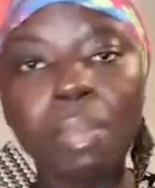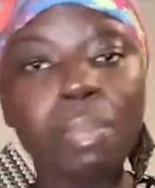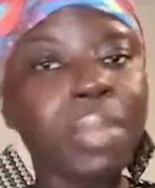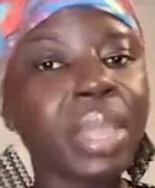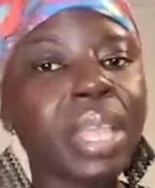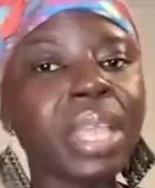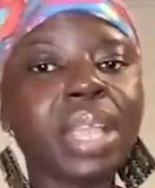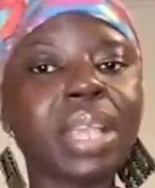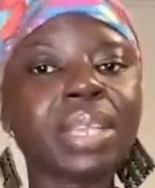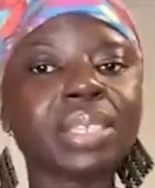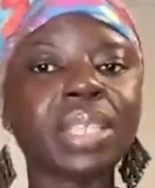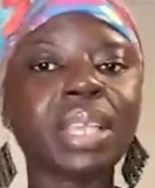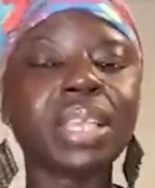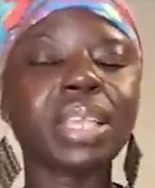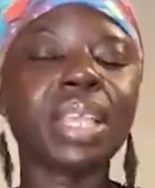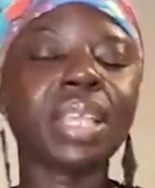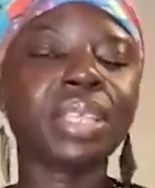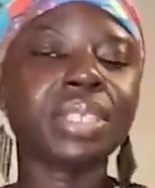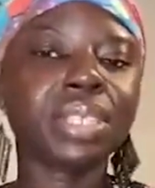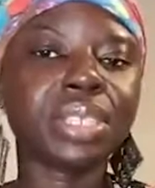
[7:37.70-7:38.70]
Men
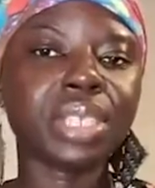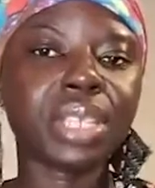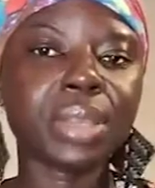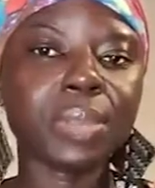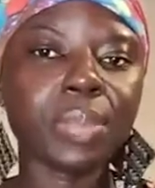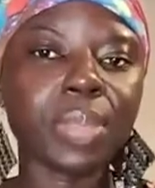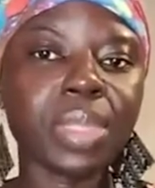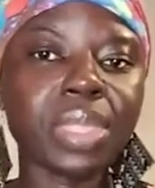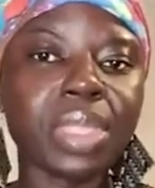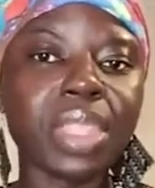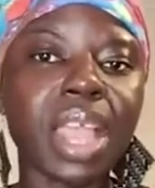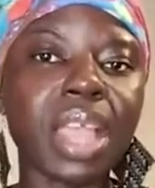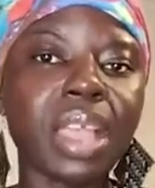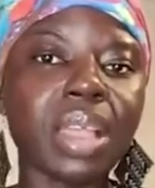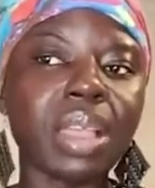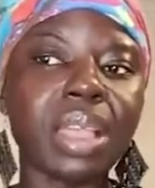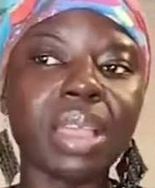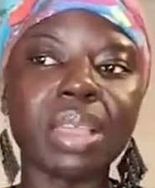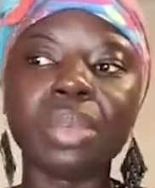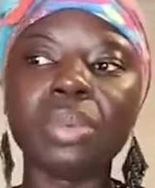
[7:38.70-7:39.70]
kasa enche na.
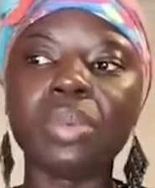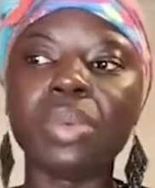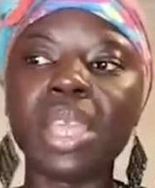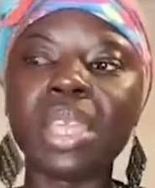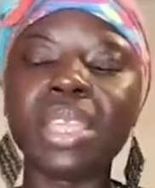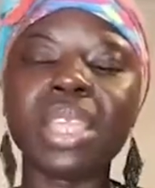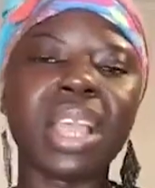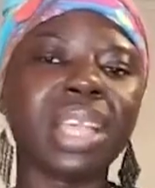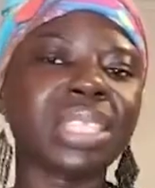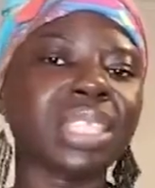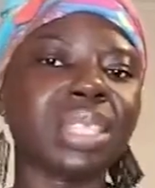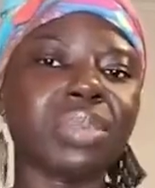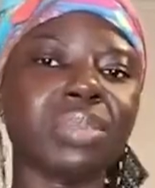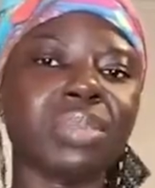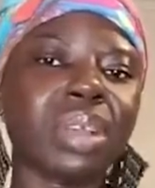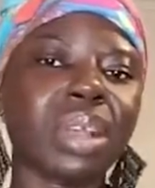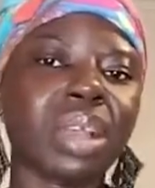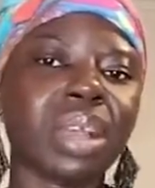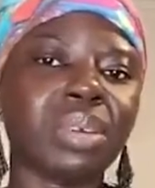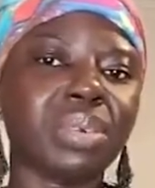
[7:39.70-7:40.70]
When ya
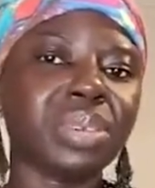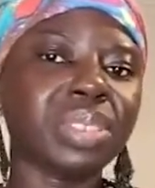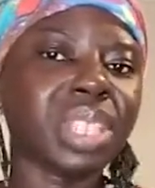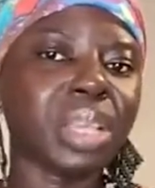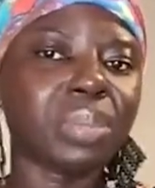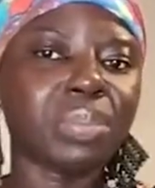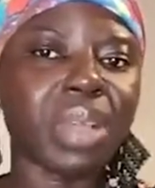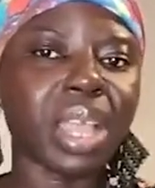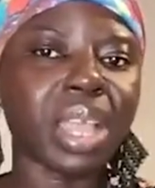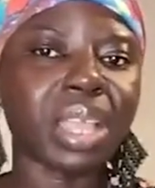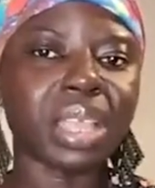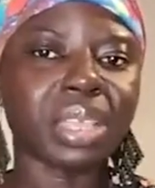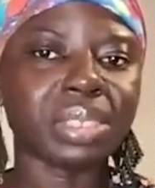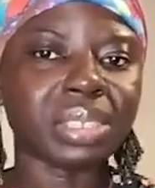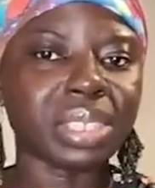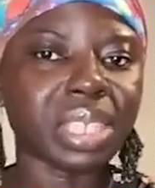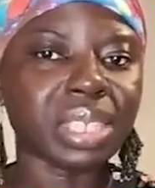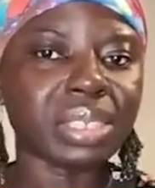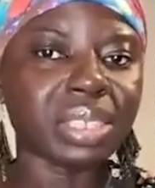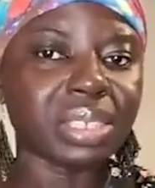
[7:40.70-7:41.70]
sema once I buy
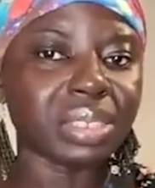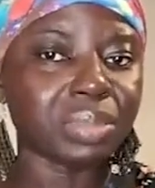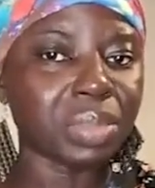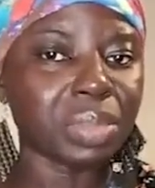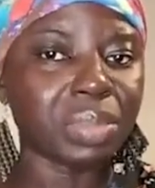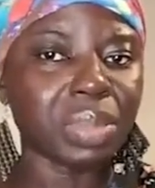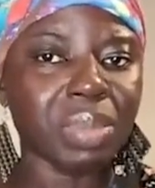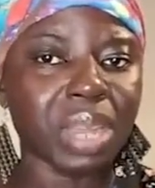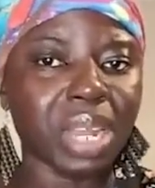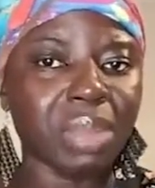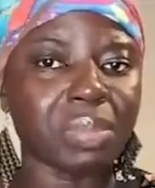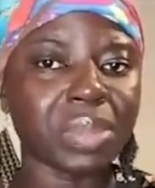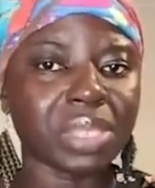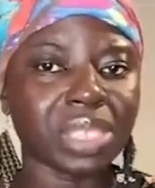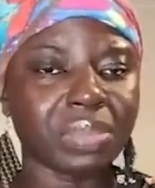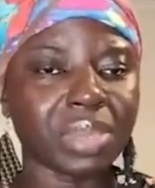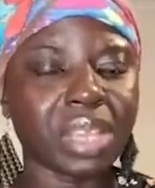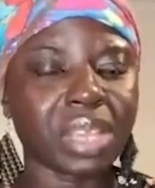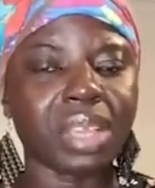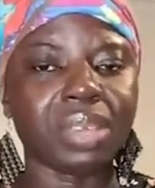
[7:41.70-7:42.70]
says bibi ba na
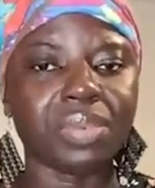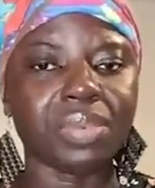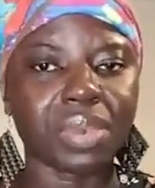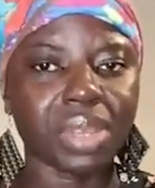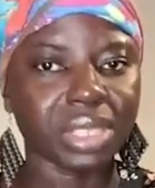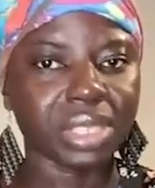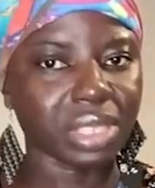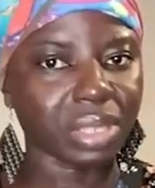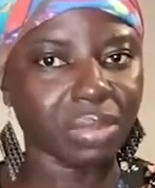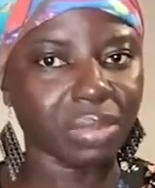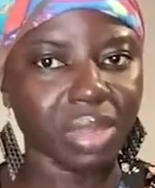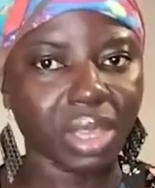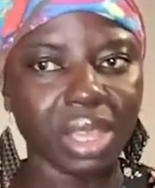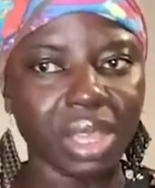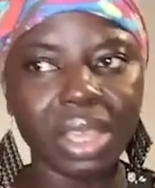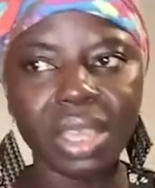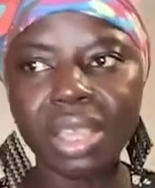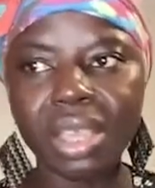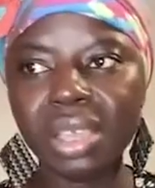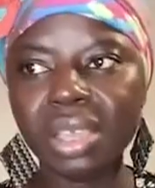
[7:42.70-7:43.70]
mpesa meka ho asema
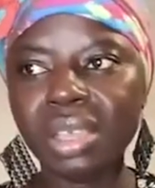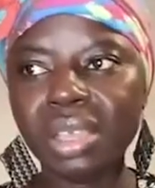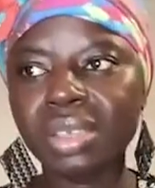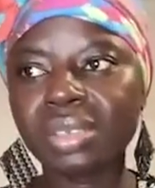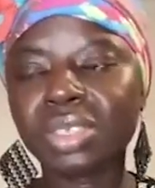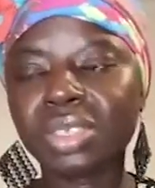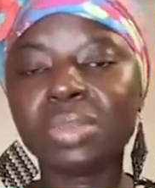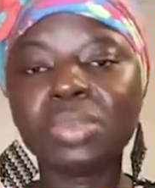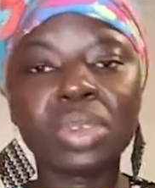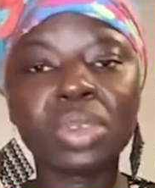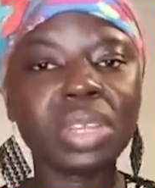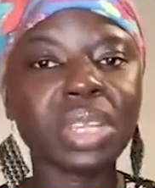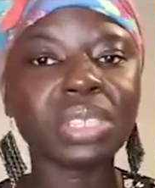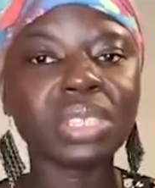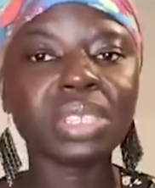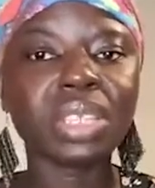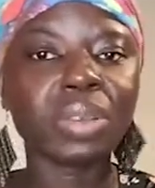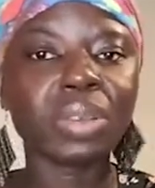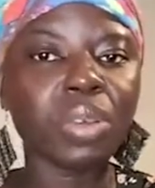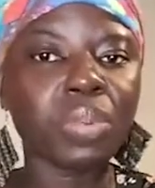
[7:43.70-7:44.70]
to be
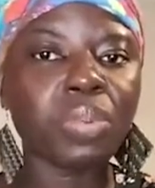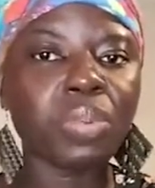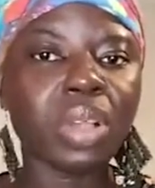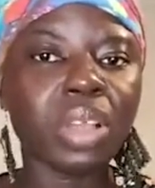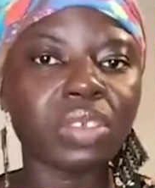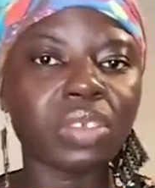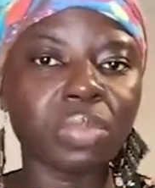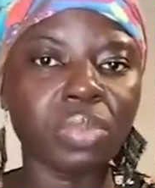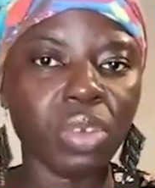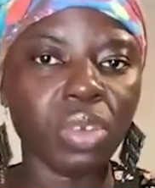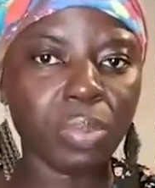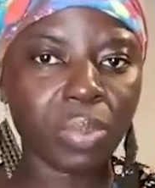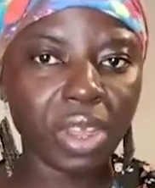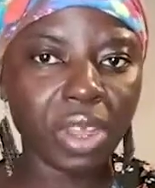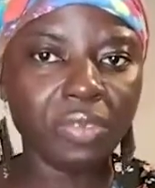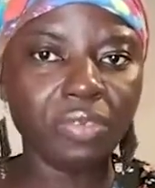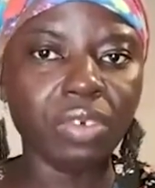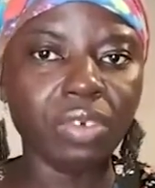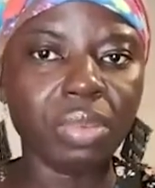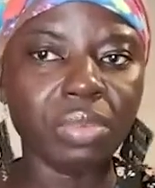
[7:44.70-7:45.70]
honest nyankopon adom o
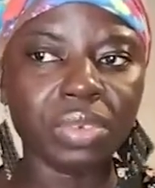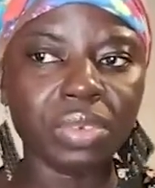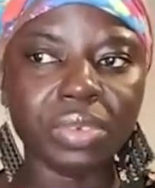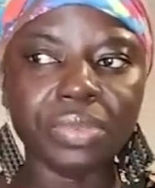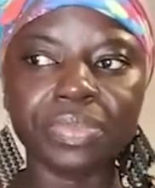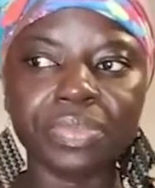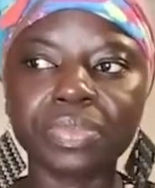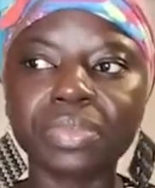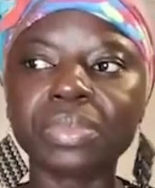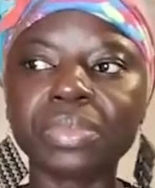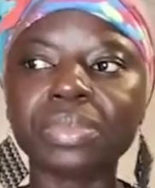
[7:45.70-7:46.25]
platform no